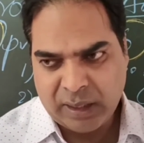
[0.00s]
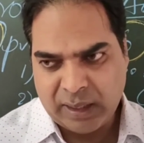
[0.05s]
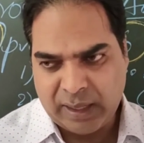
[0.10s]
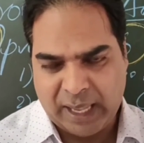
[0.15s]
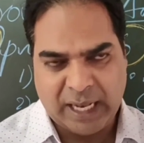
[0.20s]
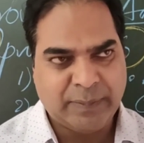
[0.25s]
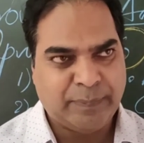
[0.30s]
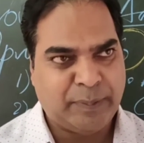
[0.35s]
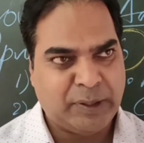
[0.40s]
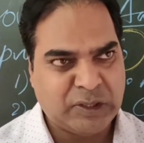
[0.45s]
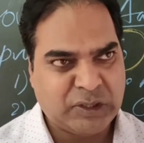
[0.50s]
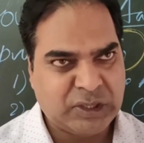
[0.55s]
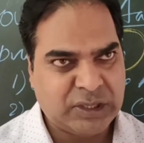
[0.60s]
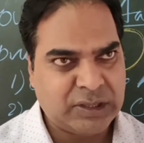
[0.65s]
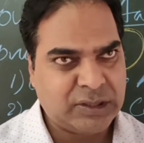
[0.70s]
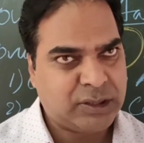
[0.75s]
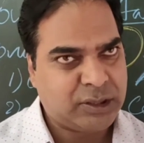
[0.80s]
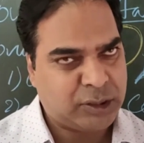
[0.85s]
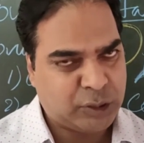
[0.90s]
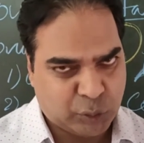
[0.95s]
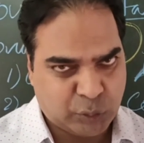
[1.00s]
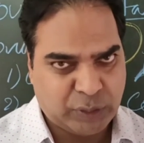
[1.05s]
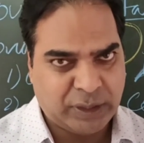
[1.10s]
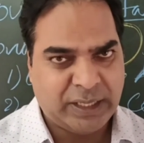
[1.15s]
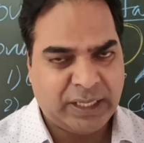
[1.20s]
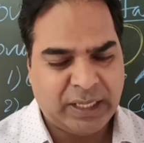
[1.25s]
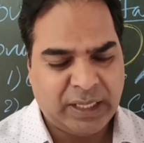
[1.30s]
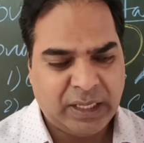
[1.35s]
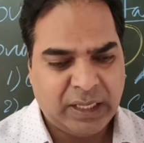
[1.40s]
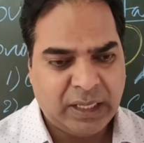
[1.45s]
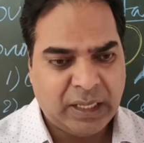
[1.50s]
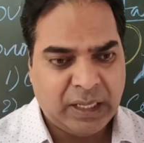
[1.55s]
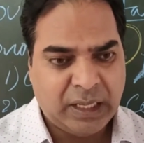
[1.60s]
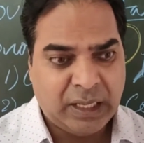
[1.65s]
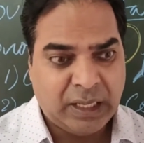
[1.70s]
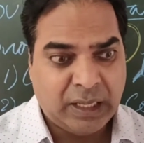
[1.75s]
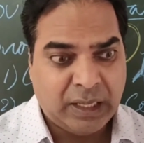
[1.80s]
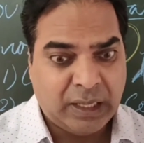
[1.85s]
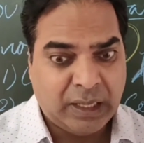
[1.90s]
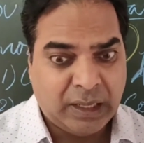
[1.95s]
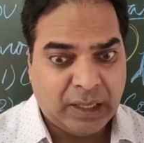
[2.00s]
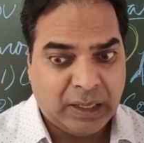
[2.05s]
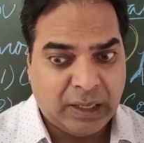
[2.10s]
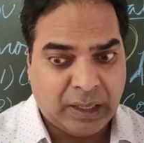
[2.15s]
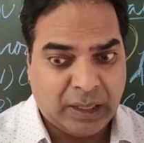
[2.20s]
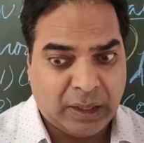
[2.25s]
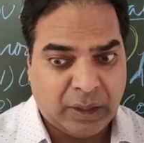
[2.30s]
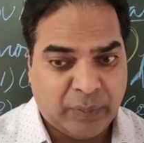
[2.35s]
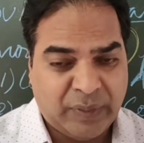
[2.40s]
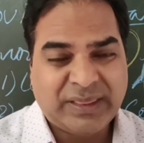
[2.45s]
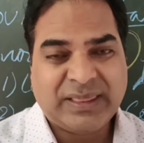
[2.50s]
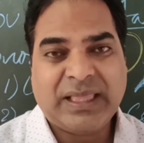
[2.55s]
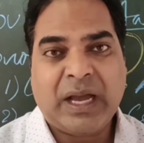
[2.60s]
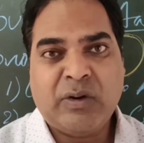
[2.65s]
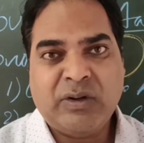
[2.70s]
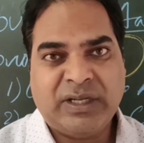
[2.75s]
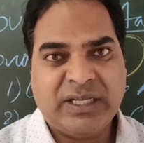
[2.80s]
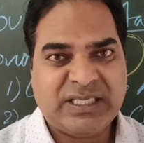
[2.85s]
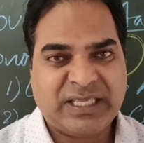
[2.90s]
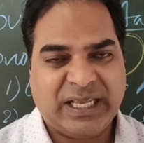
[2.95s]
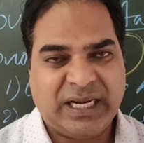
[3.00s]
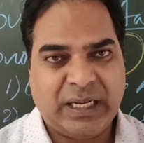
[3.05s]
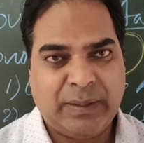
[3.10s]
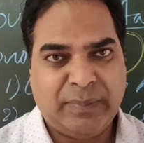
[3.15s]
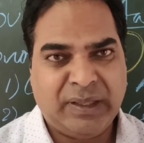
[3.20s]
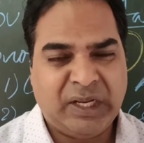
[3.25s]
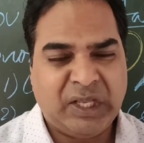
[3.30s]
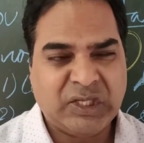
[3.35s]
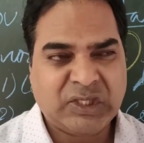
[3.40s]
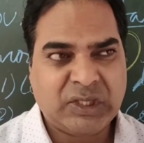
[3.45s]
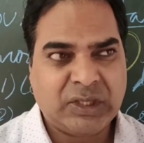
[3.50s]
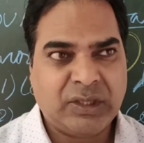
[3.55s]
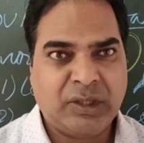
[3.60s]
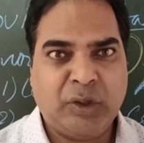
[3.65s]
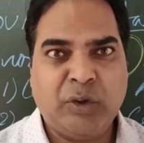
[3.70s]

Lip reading: At present, today, without discrimination,